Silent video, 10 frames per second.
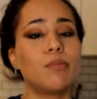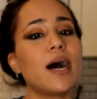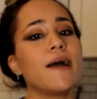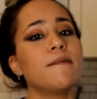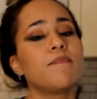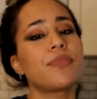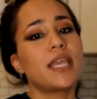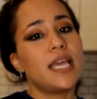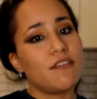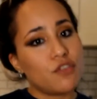But
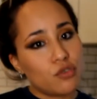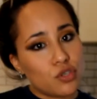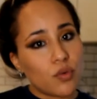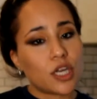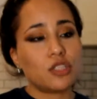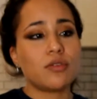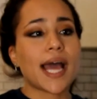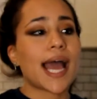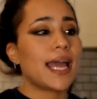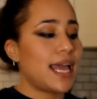if you do want to do
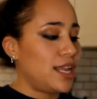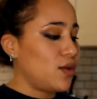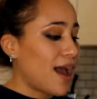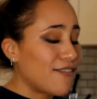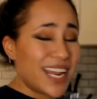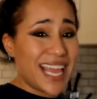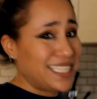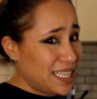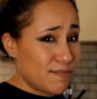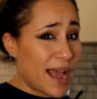that and you have an
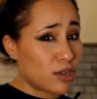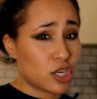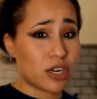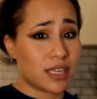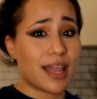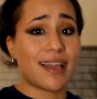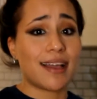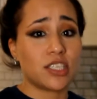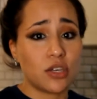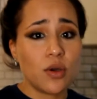18-pound turkey like
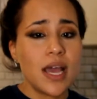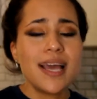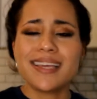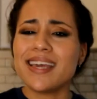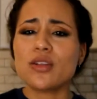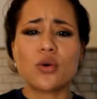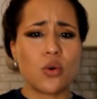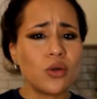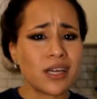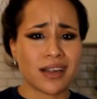I do, get a
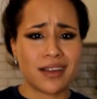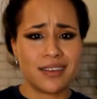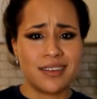cooler.